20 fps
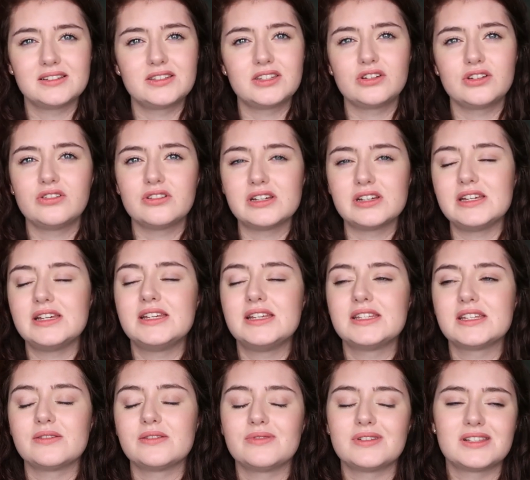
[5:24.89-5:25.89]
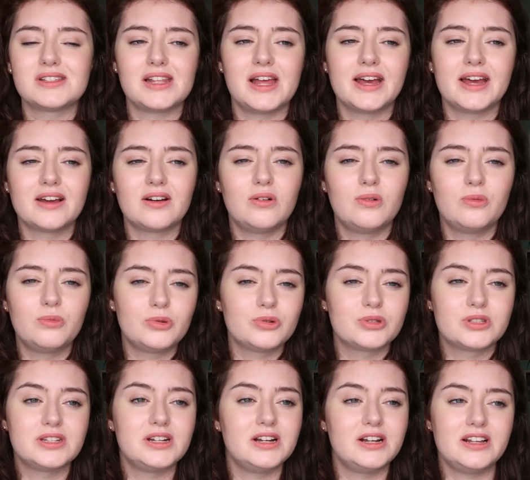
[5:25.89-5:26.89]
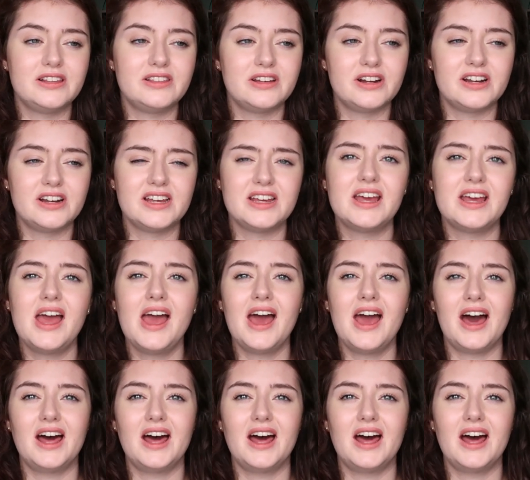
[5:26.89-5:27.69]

degrees, it was, like, almost nearly 30,